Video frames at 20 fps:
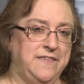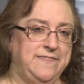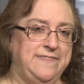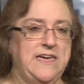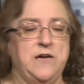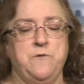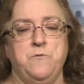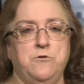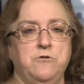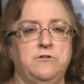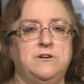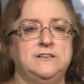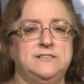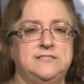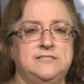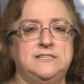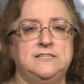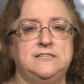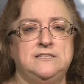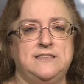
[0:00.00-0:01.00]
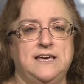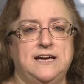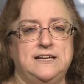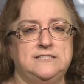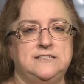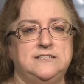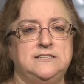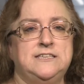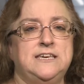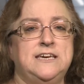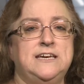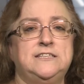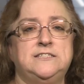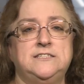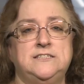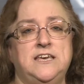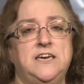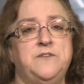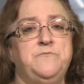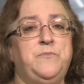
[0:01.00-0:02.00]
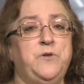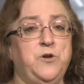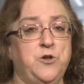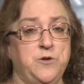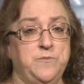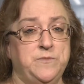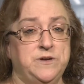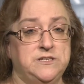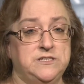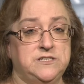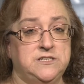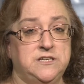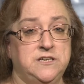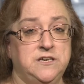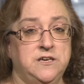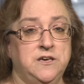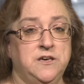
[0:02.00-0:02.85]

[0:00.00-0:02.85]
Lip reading: They will consider that as hidden employment.